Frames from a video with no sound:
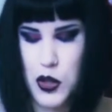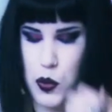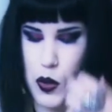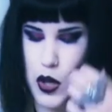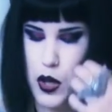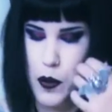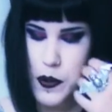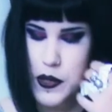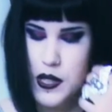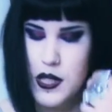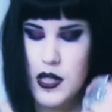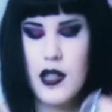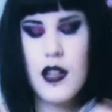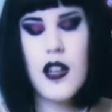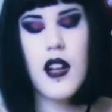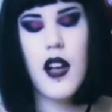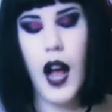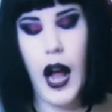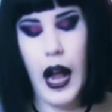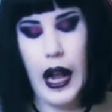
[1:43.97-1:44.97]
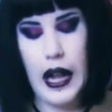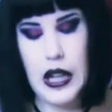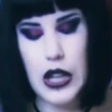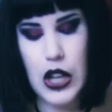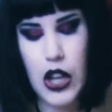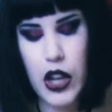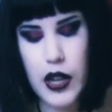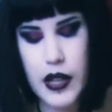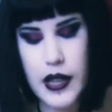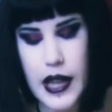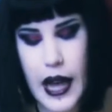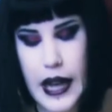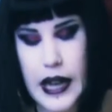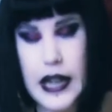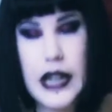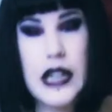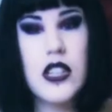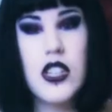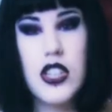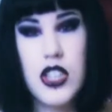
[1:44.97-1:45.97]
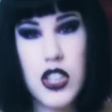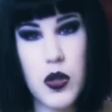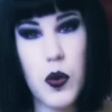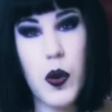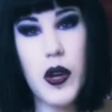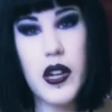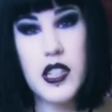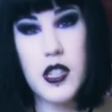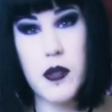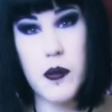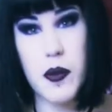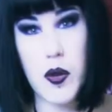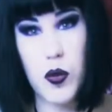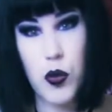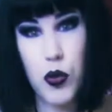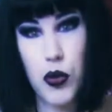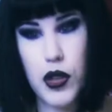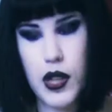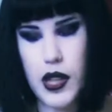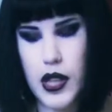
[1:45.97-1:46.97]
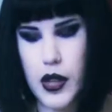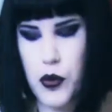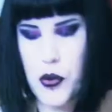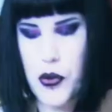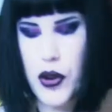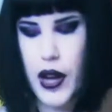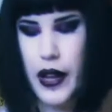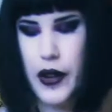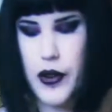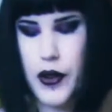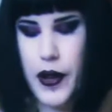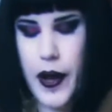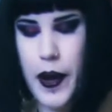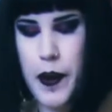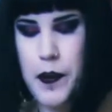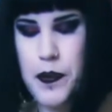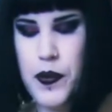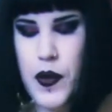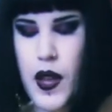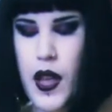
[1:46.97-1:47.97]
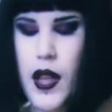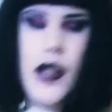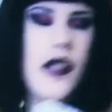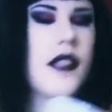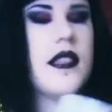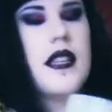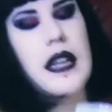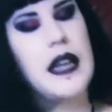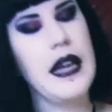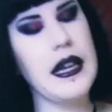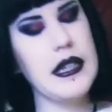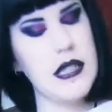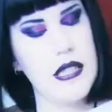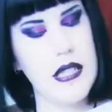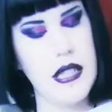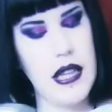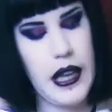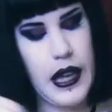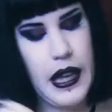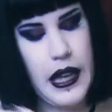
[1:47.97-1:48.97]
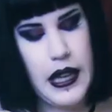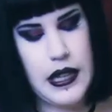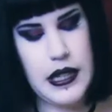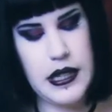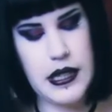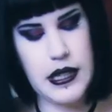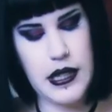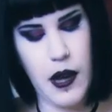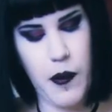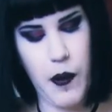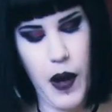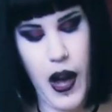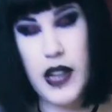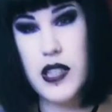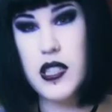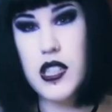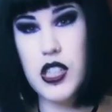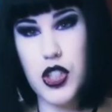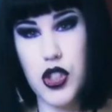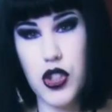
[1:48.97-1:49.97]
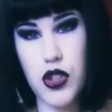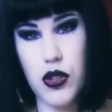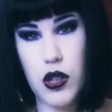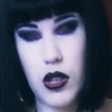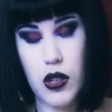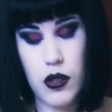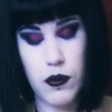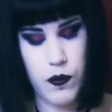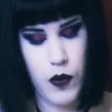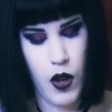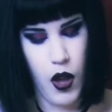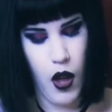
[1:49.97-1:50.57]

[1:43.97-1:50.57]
Whoops. A lot of that in because you want it to be really red, okay? The next thing is um, icing sugar.